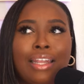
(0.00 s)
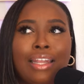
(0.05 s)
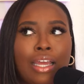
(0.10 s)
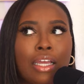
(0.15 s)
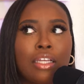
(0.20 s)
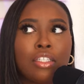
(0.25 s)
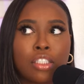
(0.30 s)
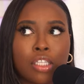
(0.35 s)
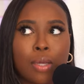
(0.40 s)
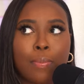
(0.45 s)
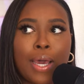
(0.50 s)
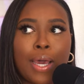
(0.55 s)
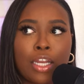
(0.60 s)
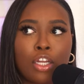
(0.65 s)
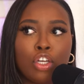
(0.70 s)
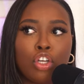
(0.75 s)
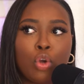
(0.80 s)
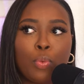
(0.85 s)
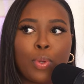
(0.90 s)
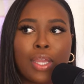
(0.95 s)
letting
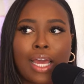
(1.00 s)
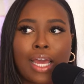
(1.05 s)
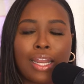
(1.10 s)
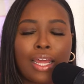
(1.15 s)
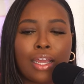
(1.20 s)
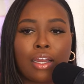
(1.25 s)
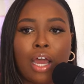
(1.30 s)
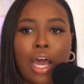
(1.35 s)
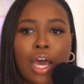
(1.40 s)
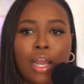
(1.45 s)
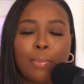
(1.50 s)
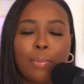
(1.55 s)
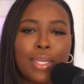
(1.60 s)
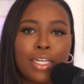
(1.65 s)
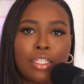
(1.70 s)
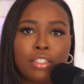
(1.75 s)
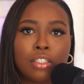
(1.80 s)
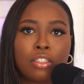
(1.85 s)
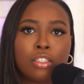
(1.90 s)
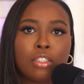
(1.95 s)
somebody know. We got like an
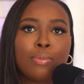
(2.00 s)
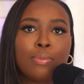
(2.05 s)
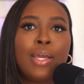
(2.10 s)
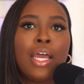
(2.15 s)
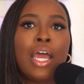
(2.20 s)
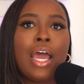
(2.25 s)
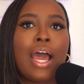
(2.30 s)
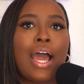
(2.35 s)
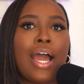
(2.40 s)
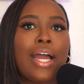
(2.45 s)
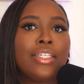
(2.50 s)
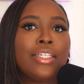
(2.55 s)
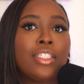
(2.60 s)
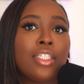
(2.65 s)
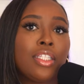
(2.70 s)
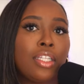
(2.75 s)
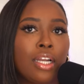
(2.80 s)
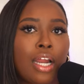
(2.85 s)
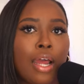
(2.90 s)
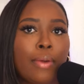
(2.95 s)
automated system. I
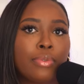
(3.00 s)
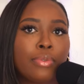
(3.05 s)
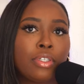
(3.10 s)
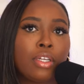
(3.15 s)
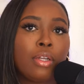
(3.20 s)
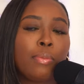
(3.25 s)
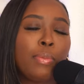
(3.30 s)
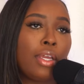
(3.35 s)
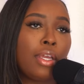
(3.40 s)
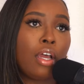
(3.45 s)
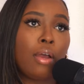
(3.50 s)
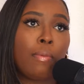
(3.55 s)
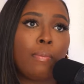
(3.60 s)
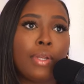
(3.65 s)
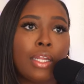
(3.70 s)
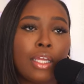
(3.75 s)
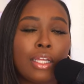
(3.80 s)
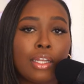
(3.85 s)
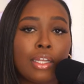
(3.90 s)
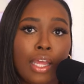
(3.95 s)
said that I was going to be
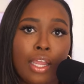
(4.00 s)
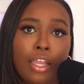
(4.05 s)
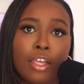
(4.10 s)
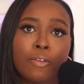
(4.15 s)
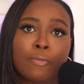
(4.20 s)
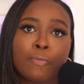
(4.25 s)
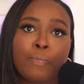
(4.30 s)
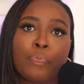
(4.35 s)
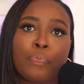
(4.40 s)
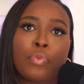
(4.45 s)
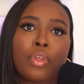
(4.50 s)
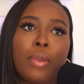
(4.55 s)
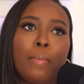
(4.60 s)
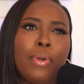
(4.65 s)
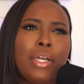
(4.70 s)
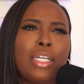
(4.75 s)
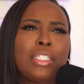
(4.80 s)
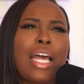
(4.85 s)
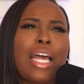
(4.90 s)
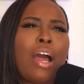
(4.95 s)
coming in late
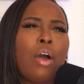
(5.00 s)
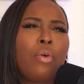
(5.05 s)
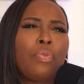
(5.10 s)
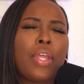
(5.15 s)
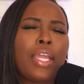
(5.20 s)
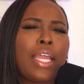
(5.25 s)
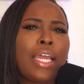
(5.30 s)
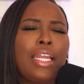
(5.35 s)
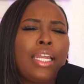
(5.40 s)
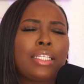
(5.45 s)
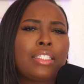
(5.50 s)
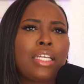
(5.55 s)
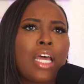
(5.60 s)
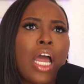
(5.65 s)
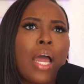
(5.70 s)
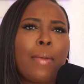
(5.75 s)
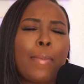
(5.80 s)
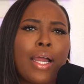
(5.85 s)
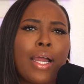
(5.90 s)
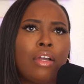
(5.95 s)
because I don't think at that
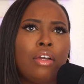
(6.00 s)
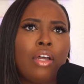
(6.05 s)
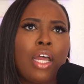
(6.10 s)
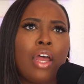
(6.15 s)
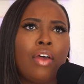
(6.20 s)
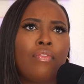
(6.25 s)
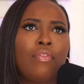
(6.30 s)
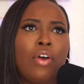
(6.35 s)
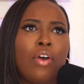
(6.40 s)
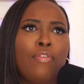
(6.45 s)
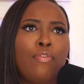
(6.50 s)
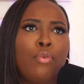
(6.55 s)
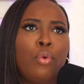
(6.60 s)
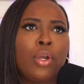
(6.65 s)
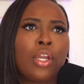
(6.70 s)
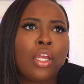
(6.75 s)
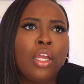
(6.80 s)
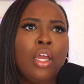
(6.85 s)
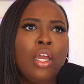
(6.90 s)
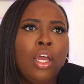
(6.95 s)
time I could have
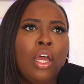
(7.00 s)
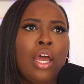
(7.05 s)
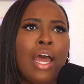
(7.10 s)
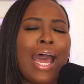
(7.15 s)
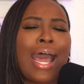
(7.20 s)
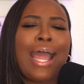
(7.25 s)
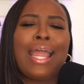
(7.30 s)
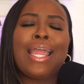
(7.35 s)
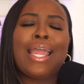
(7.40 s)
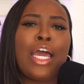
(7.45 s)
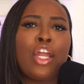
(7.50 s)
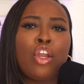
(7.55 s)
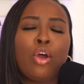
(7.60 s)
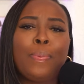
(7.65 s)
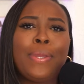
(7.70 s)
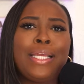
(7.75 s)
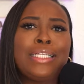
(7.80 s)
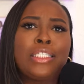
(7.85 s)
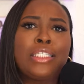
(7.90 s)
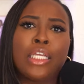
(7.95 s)
afforded. I ain't had no
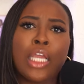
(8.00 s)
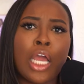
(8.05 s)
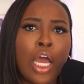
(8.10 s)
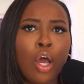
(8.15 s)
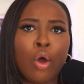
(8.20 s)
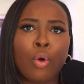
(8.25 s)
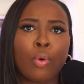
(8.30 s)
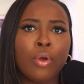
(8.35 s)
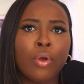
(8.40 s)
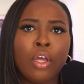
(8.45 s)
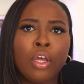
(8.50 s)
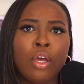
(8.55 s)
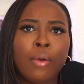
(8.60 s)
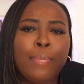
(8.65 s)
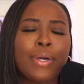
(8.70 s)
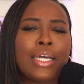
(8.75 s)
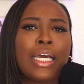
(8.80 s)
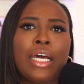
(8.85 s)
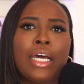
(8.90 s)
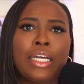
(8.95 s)
PTO
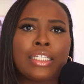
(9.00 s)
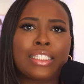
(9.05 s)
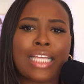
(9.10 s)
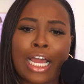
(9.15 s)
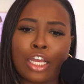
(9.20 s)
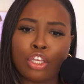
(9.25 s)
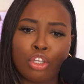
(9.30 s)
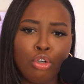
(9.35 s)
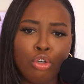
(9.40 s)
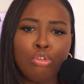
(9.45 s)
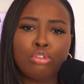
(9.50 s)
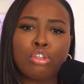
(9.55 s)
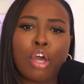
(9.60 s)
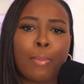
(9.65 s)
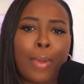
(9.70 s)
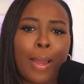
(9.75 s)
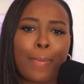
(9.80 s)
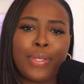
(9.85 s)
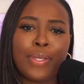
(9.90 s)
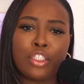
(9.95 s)
because I used
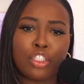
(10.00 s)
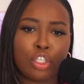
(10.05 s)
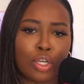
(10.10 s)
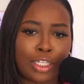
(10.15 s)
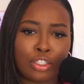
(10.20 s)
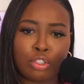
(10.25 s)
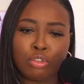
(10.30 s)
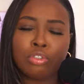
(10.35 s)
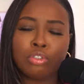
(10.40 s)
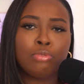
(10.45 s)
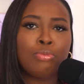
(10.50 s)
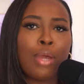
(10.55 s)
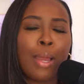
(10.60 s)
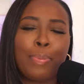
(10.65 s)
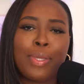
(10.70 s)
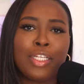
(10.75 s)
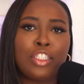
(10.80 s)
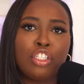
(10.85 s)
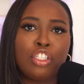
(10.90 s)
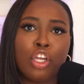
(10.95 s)
all my PTO. As soon as my
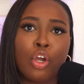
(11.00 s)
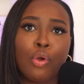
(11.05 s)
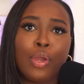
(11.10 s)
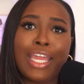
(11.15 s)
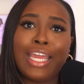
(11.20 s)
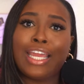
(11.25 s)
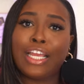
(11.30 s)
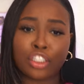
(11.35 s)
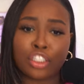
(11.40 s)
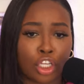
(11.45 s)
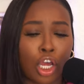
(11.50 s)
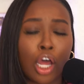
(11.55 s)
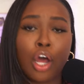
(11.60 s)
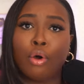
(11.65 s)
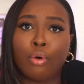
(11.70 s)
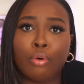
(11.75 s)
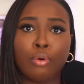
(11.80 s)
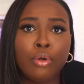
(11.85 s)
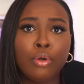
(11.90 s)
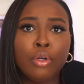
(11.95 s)
PTO hit, it's gone.